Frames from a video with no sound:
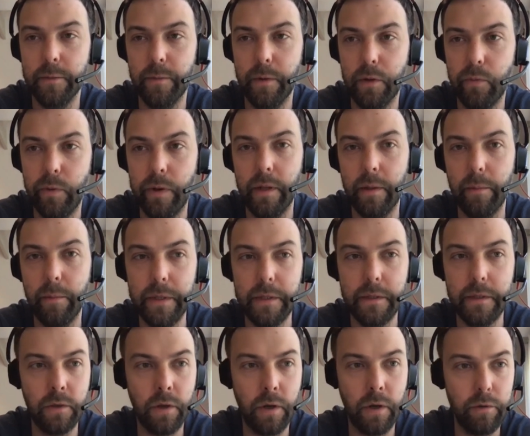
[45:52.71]
but when the
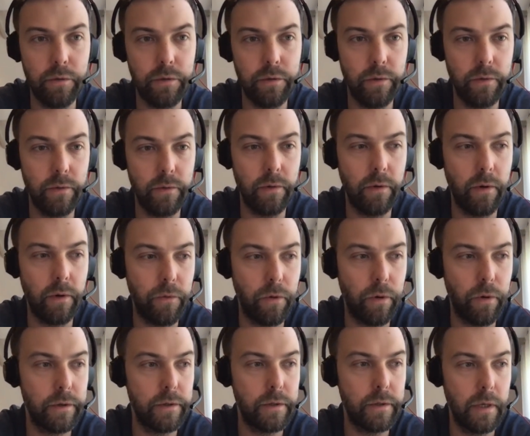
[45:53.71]
business grows, you of
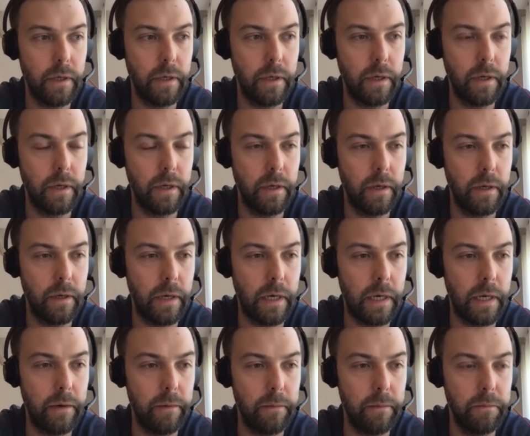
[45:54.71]
course
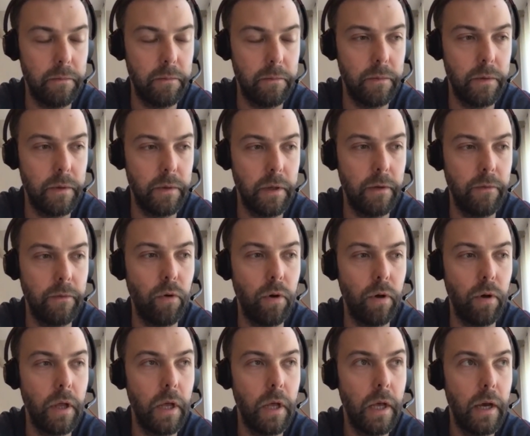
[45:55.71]
are
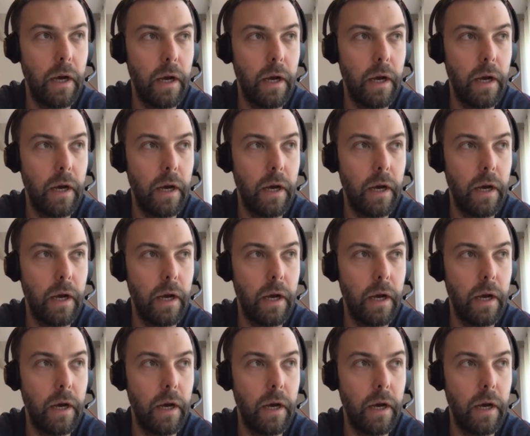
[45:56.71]
involved,